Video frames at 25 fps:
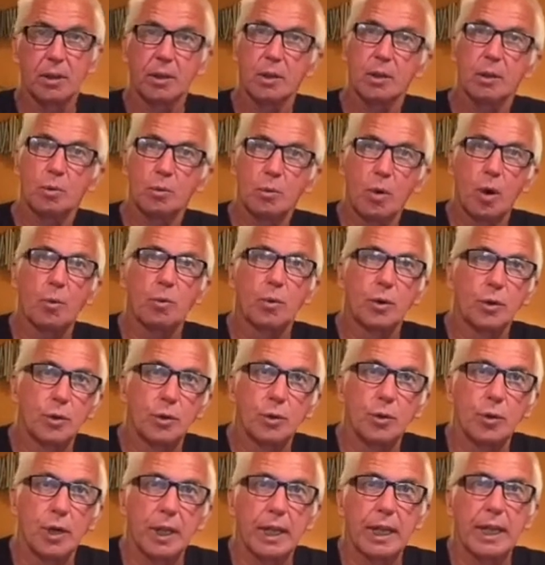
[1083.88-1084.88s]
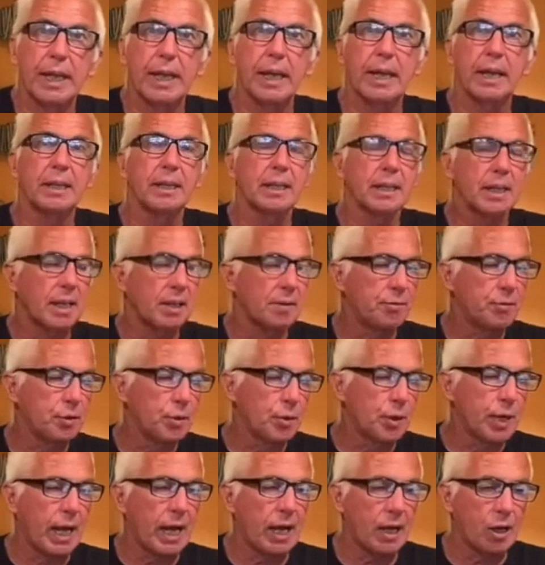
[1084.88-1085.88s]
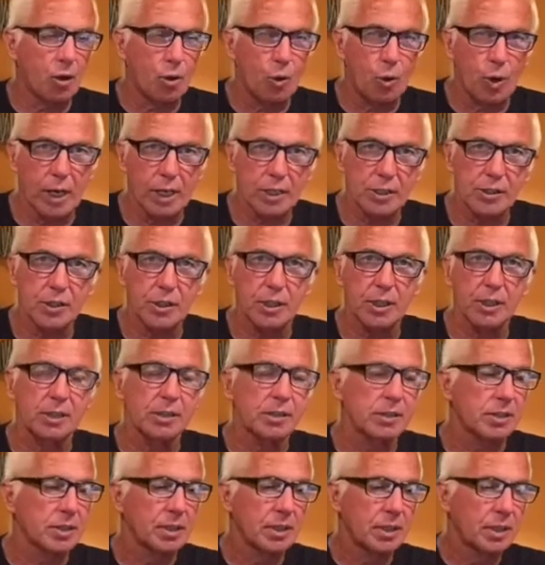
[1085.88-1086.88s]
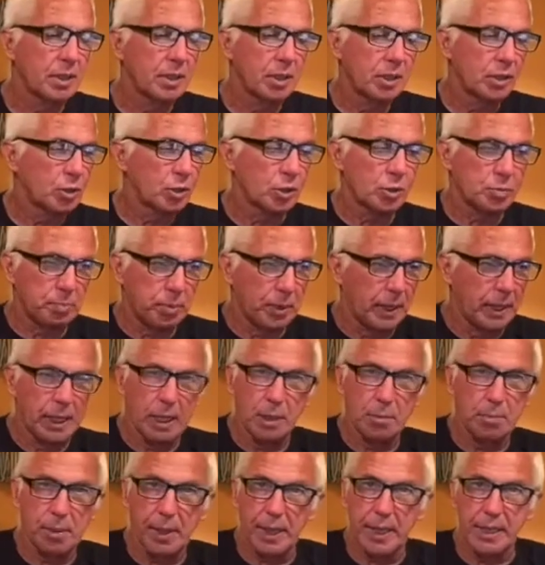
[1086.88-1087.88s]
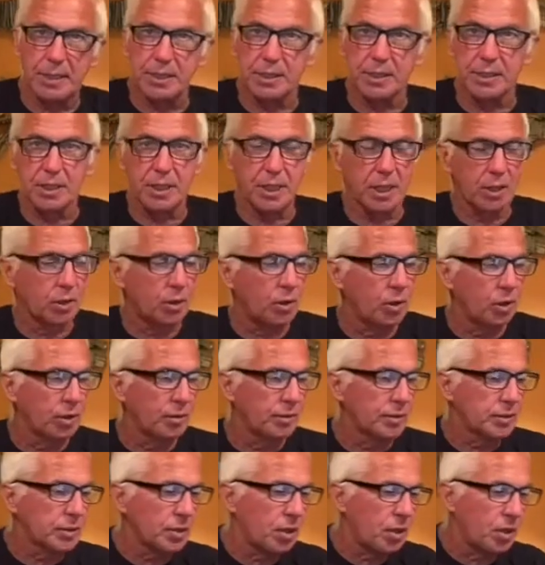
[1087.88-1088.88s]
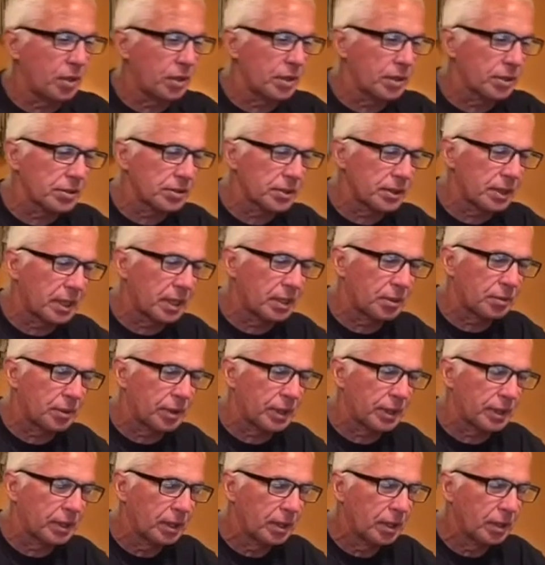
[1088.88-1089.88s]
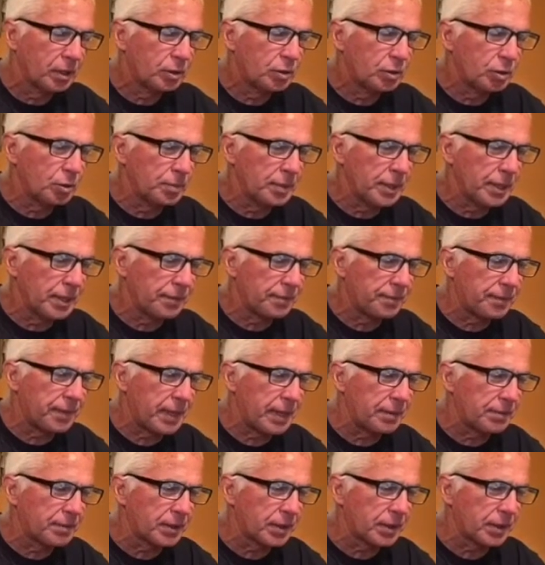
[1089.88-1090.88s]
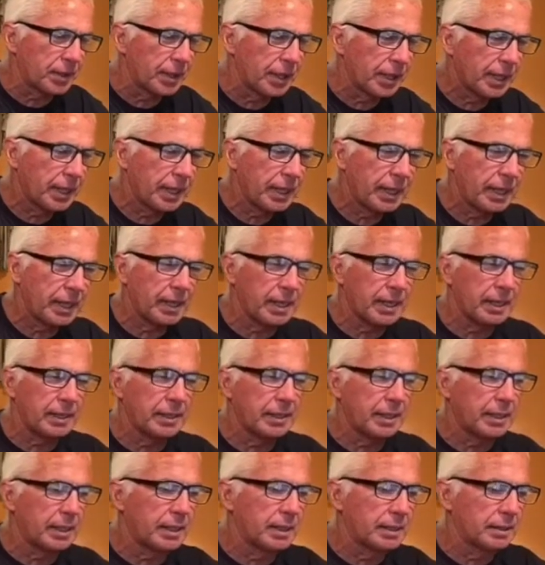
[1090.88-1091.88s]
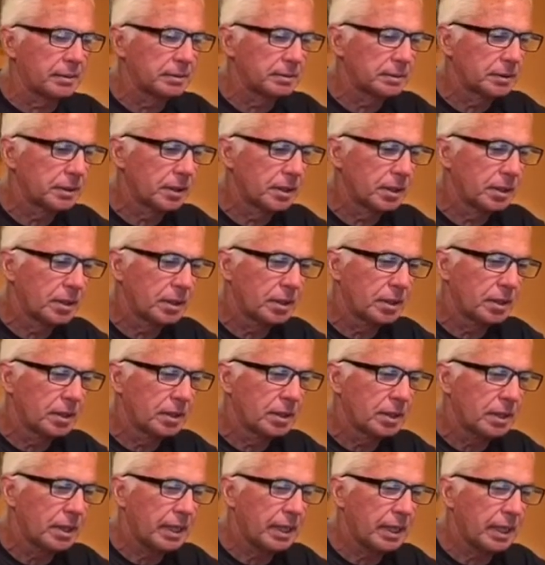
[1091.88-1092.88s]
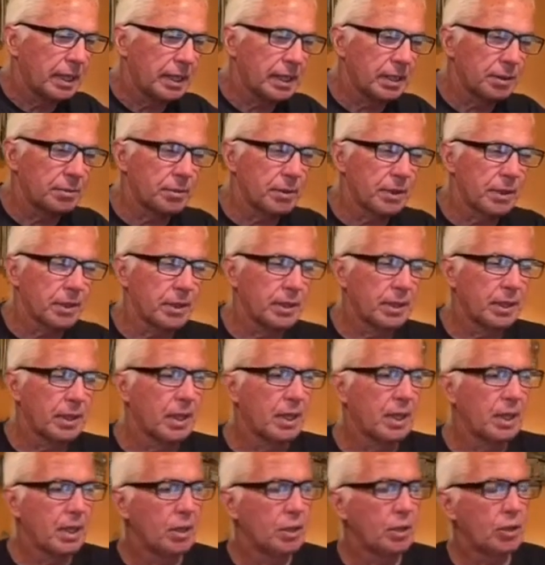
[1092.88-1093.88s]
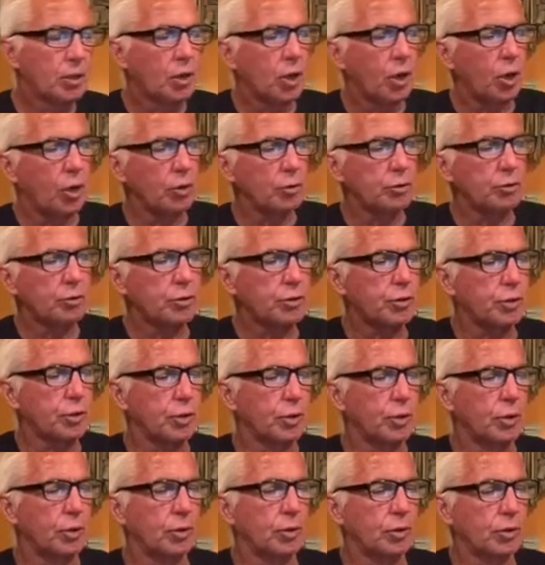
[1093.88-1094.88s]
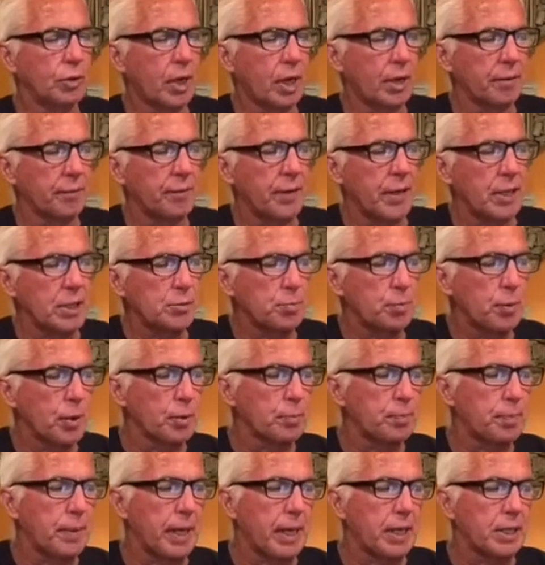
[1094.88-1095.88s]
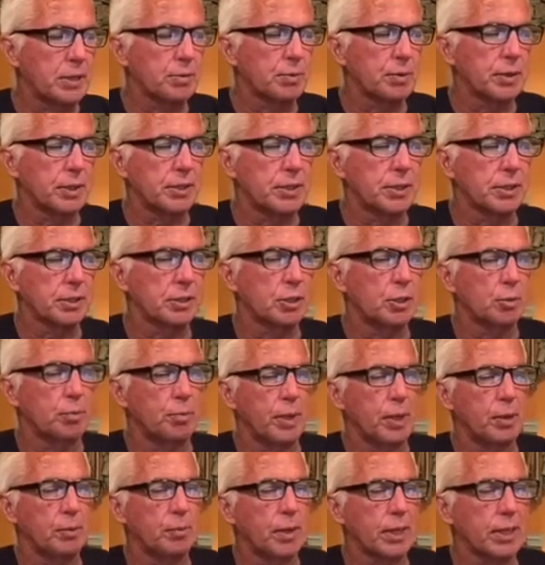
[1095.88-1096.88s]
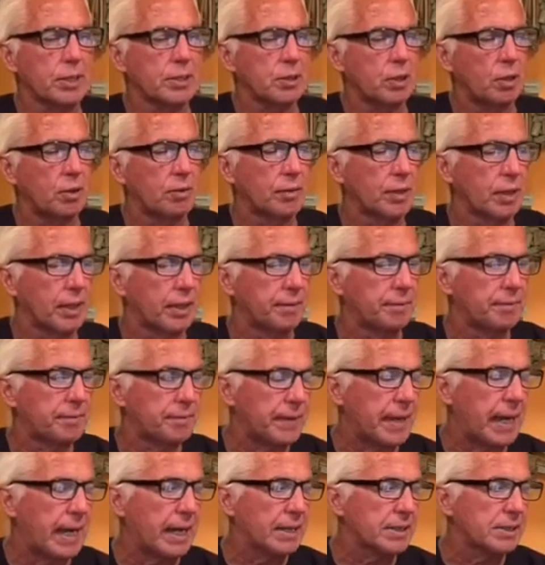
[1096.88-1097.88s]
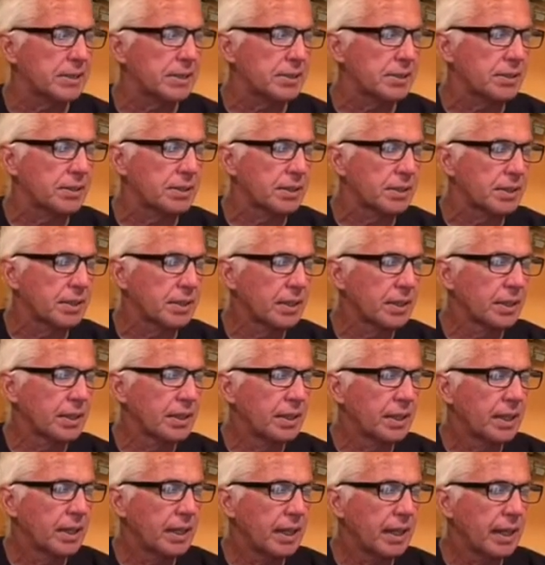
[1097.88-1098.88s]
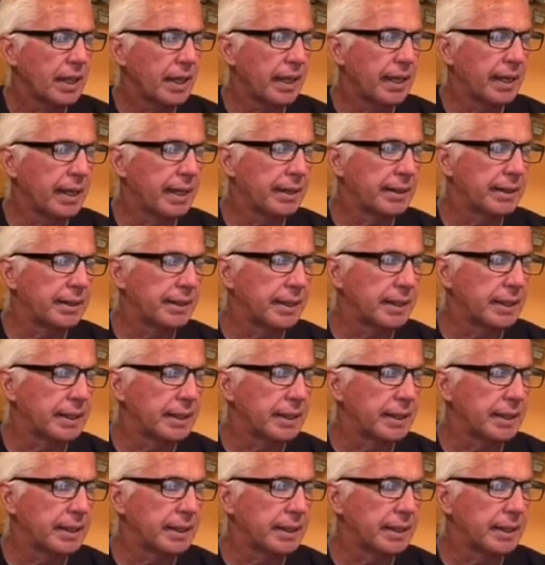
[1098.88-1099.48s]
what we're doing again. If you got questions, there's plenty of places to get a hold of us. Oh, here's another one. Do me a favor, and I got to get rid of it. Go to our Facebook page, which is the Midwest Overland Fest, and